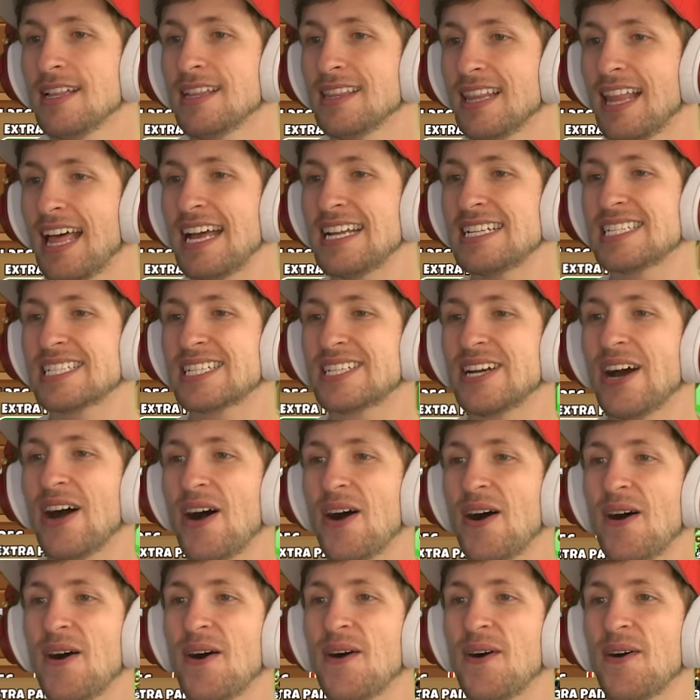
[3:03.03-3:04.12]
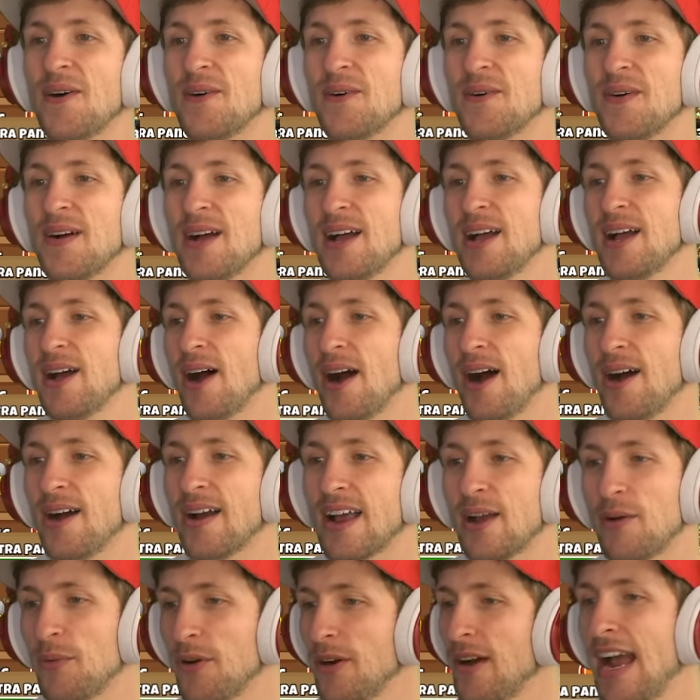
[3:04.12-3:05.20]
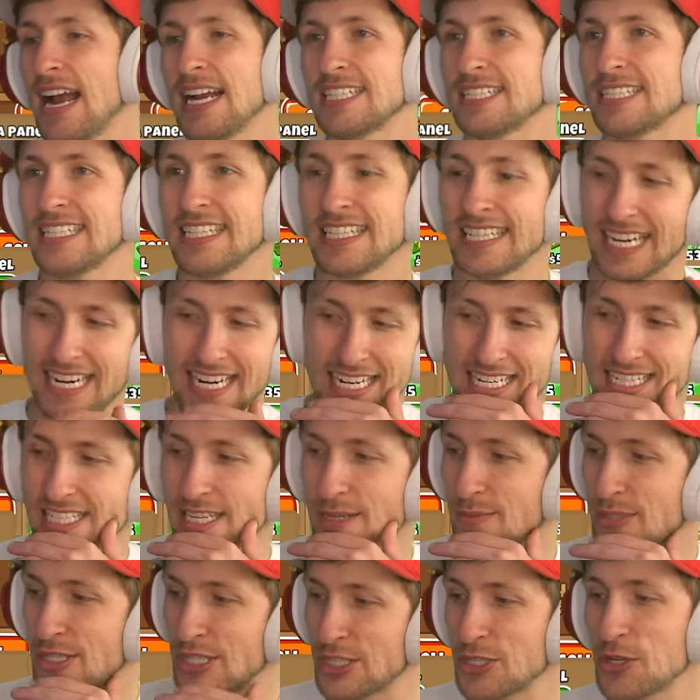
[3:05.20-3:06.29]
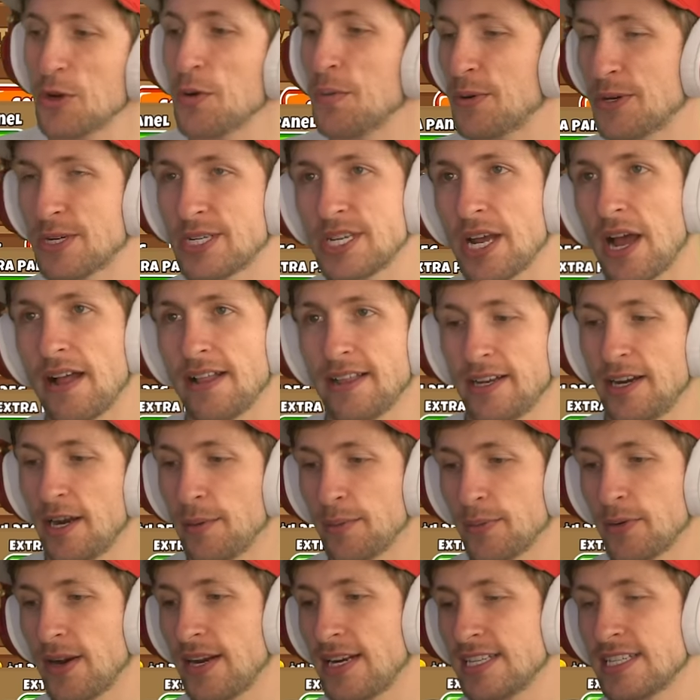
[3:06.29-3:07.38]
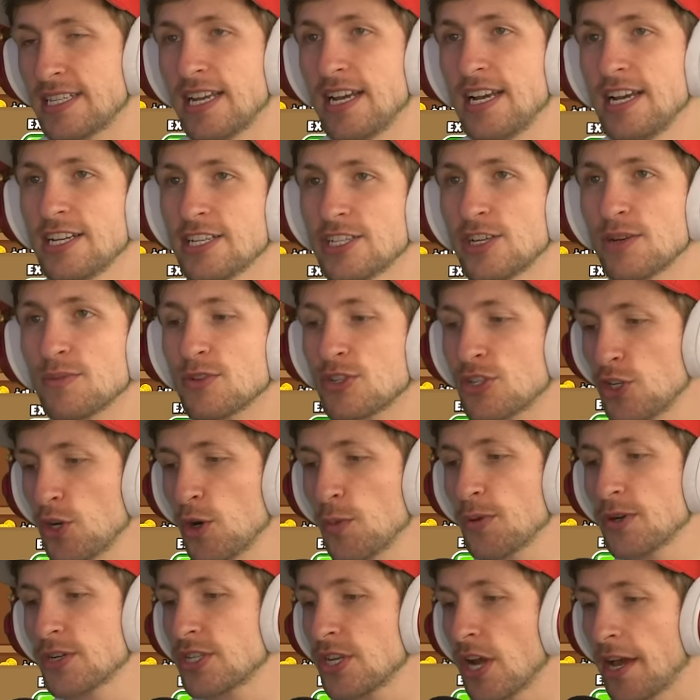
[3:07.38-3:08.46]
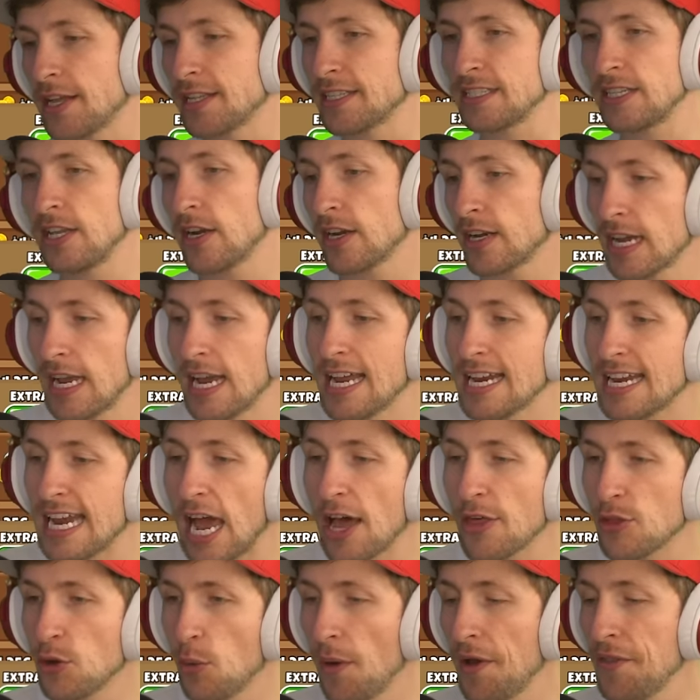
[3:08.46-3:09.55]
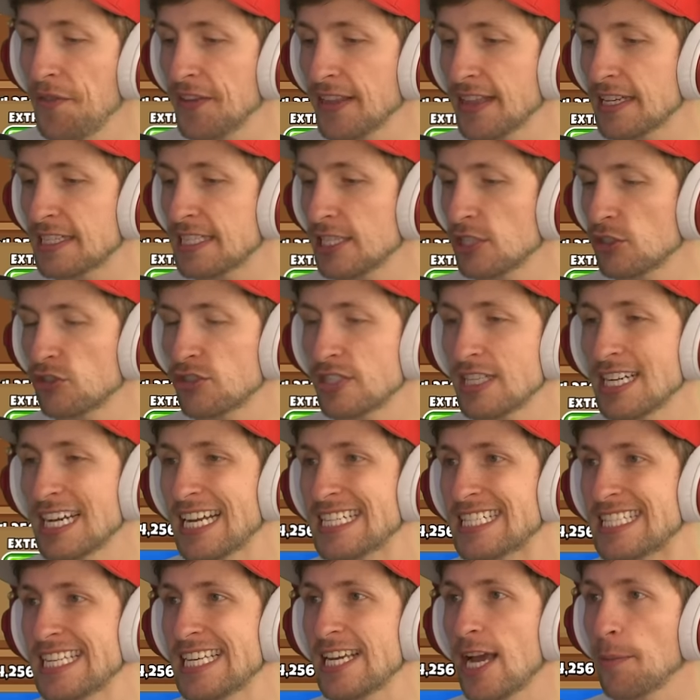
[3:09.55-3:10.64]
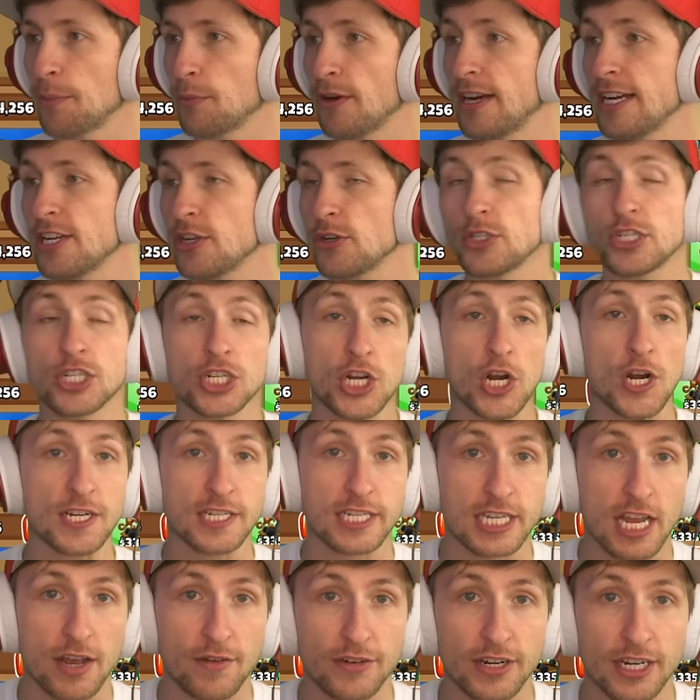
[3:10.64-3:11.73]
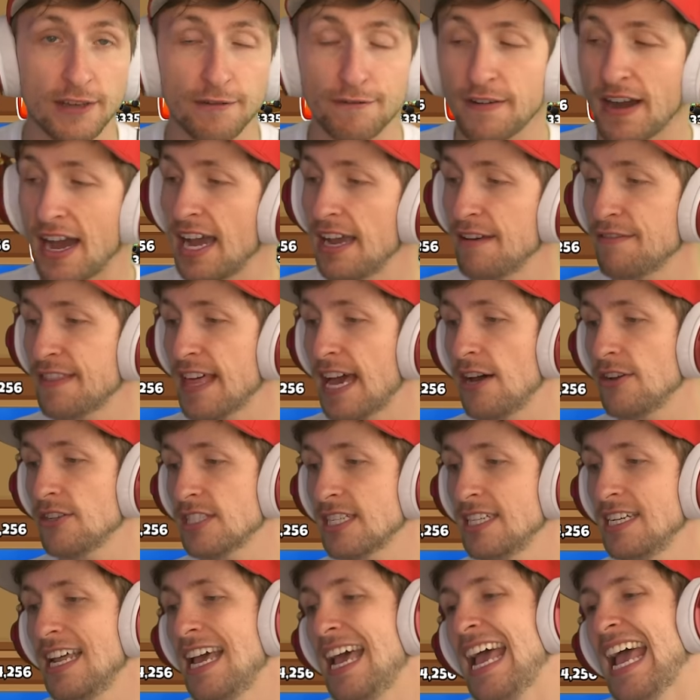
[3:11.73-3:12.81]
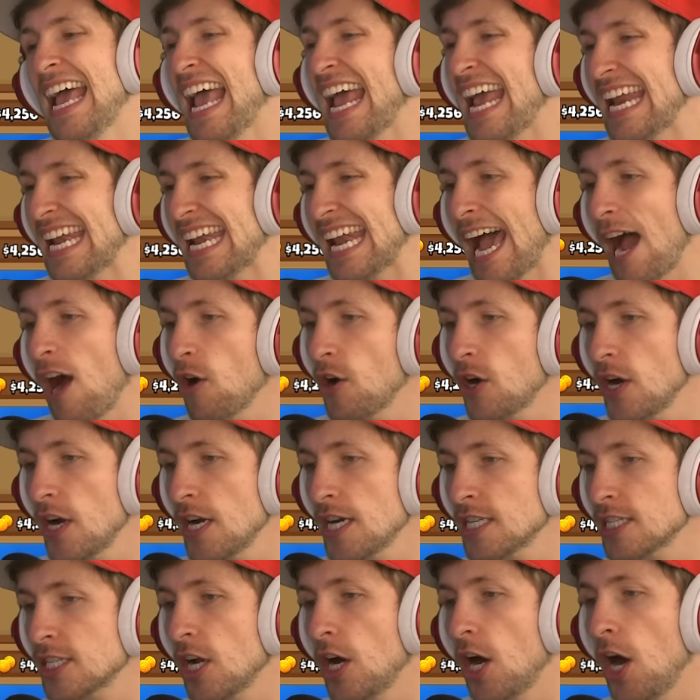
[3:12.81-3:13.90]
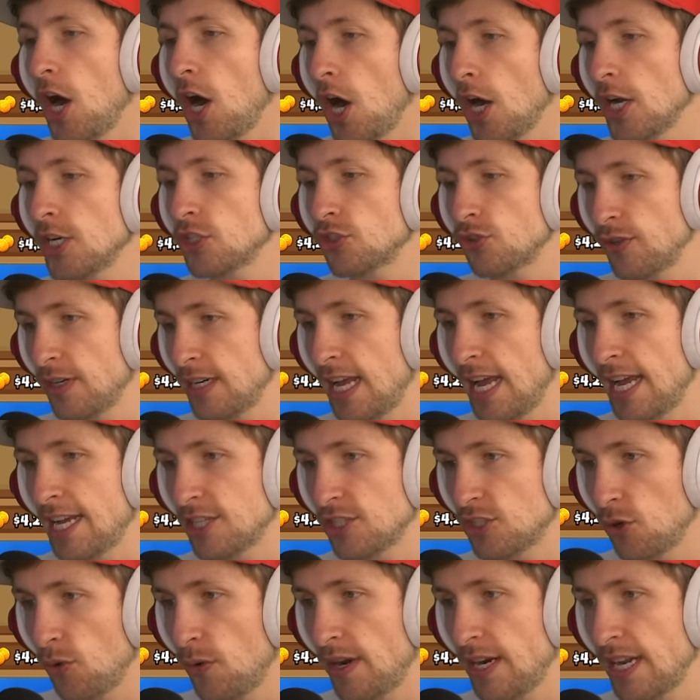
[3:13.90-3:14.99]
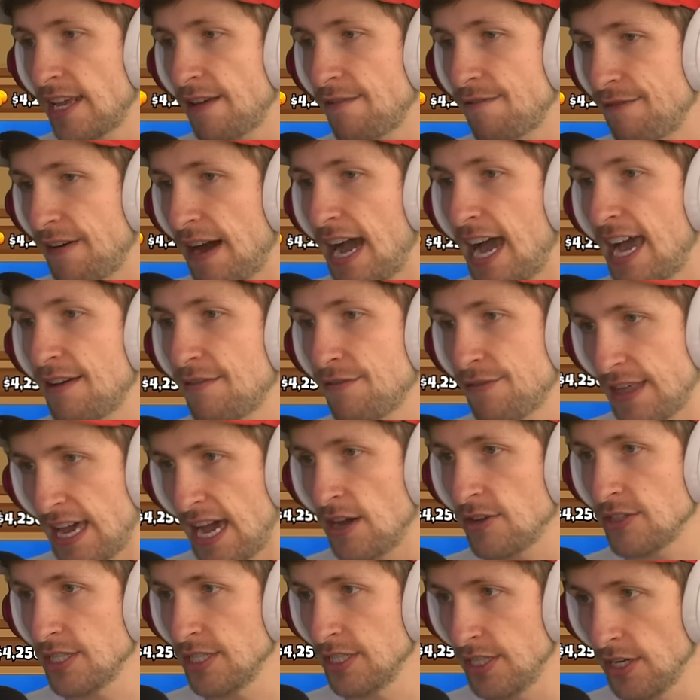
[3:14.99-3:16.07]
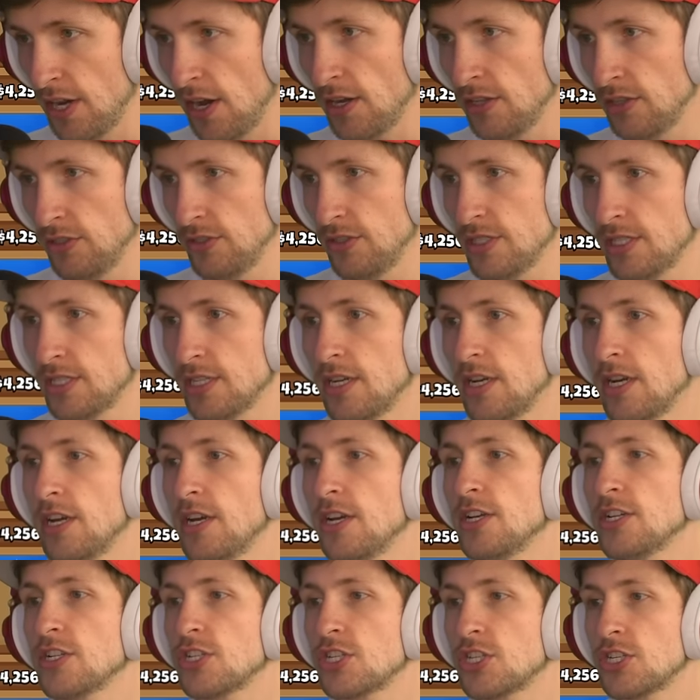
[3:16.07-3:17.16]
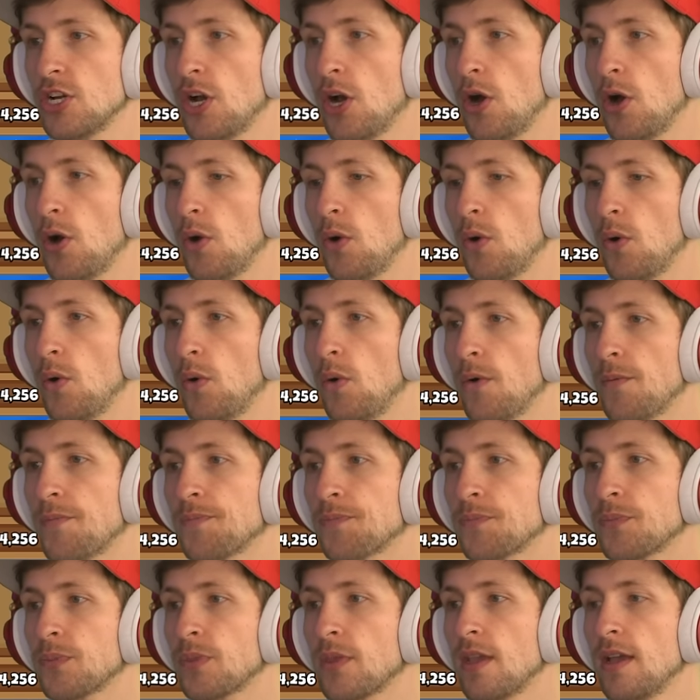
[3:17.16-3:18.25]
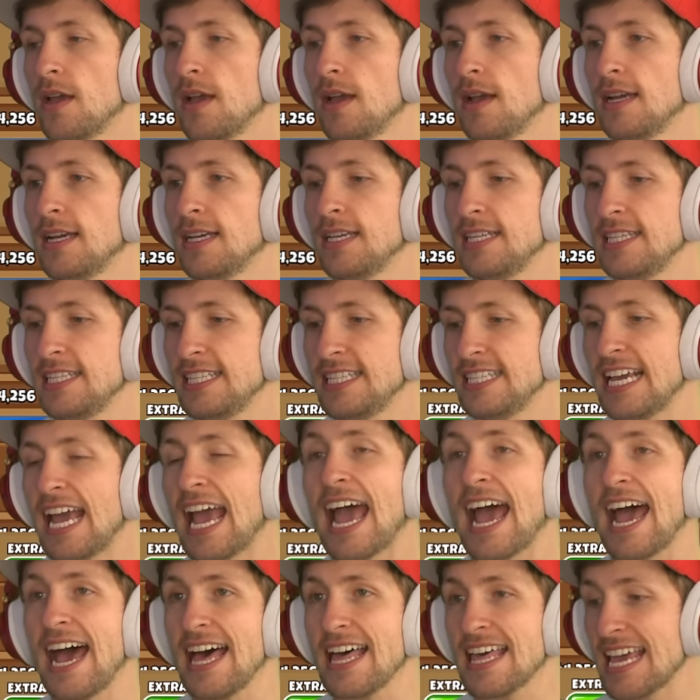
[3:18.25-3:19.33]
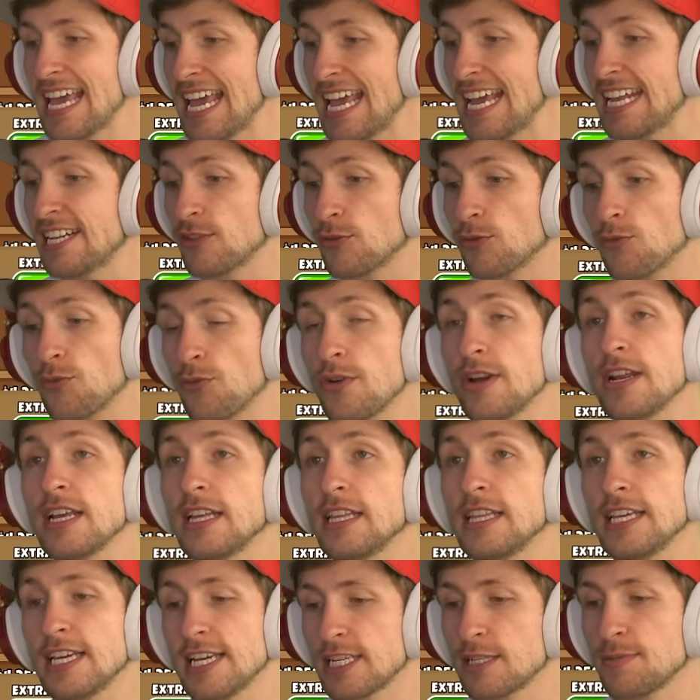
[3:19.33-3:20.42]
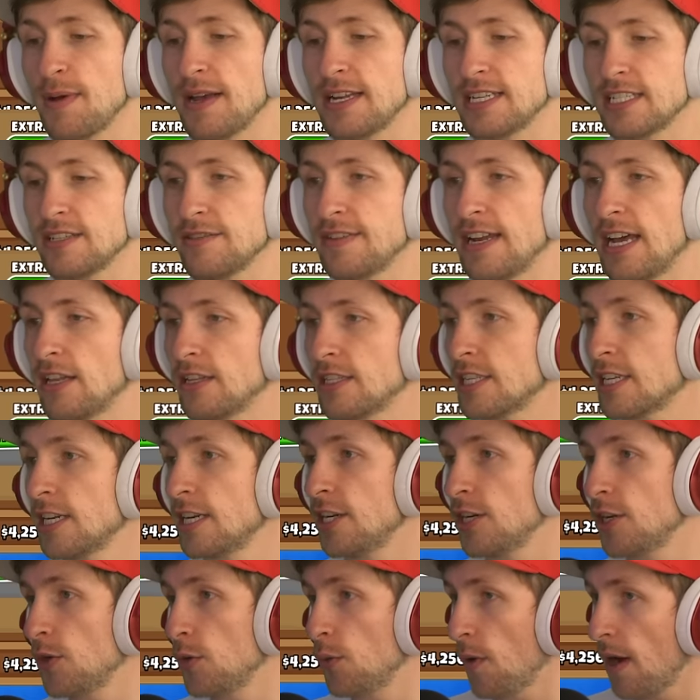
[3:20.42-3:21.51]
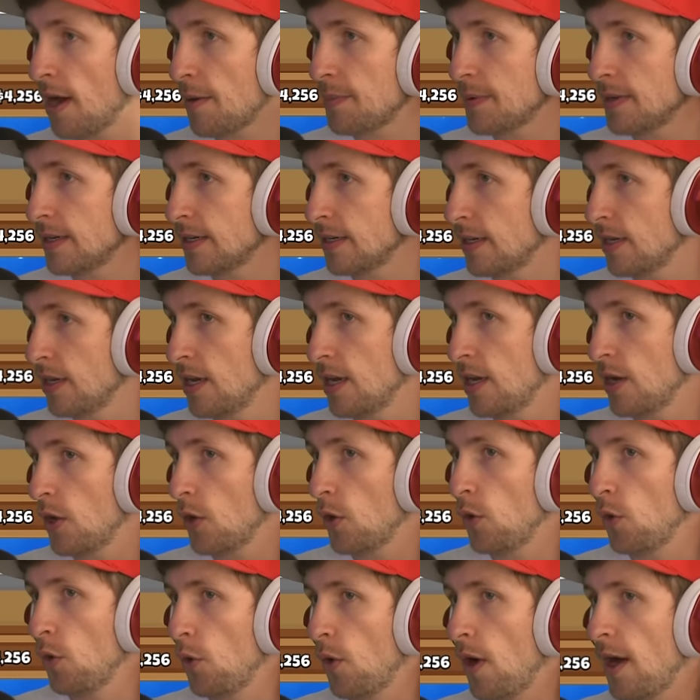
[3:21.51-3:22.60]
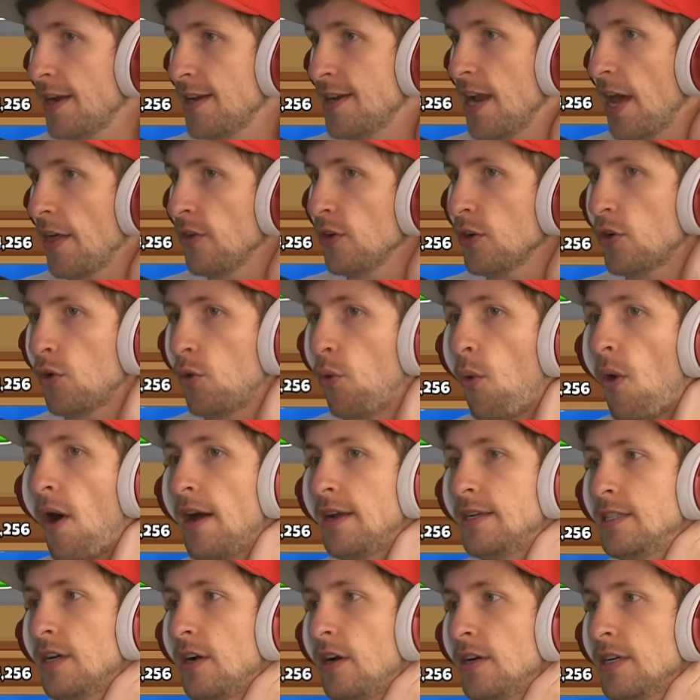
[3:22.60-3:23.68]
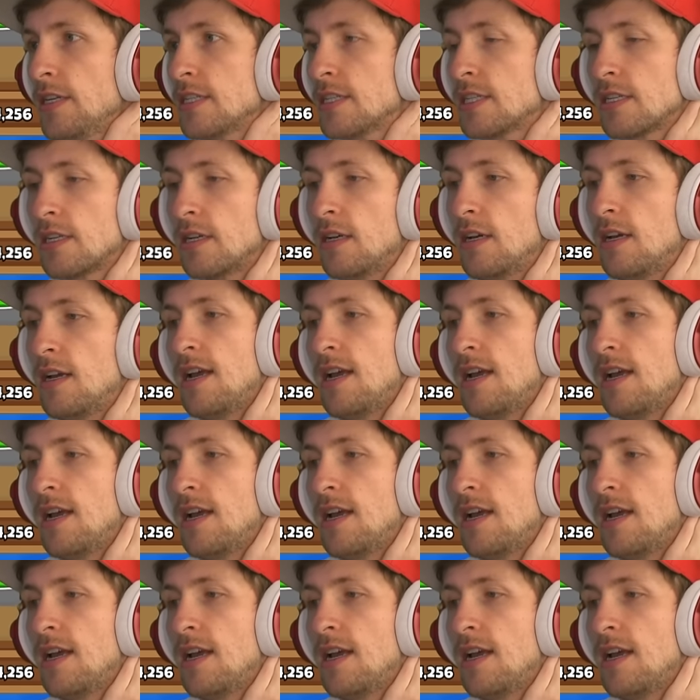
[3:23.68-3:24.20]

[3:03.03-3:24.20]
Let's go. Okay, we're actually getting some super solid upgrades. Some super solid luck. Now, the one thing that's interesting is the upgrade used to cost 75000 It now costs $125,000. So, yeah, it's really expensive now. Let's get a new weapon. Ooh, another quad darts?